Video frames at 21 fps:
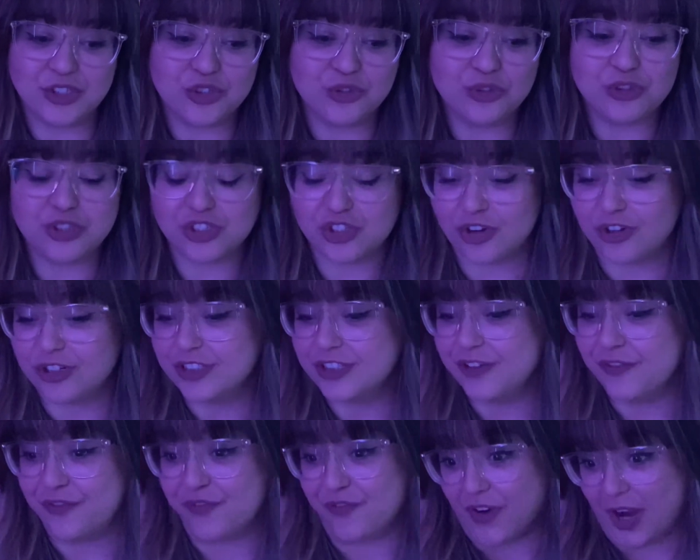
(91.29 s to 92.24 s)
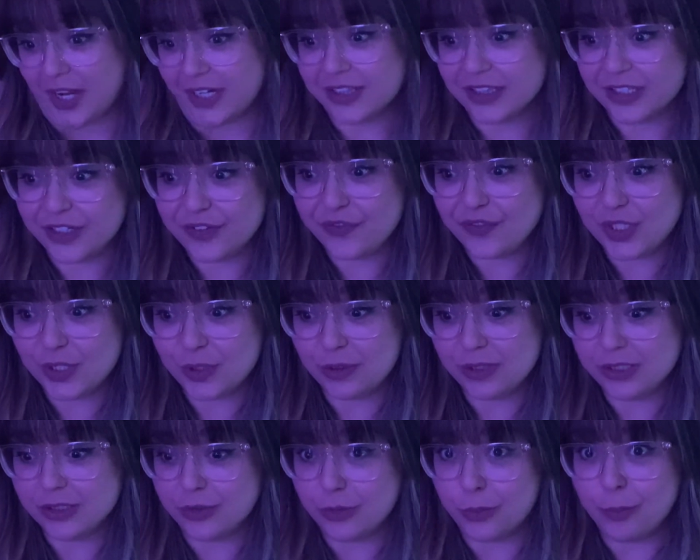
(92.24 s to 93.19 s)
You start to finally feel a
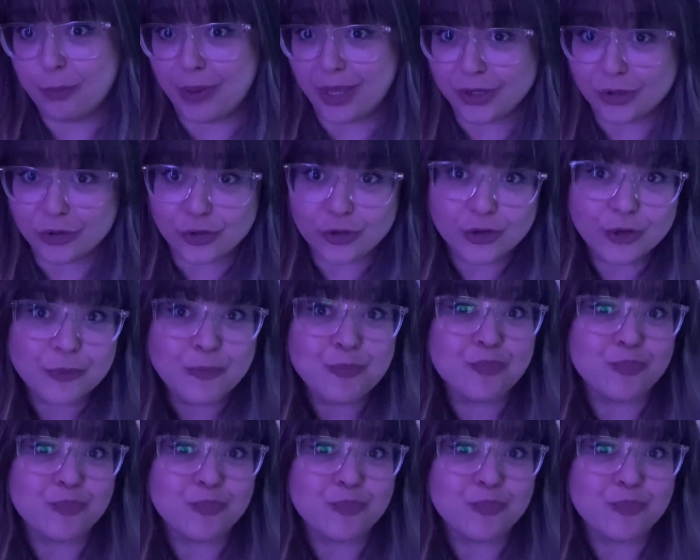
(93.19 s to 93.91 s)
little better.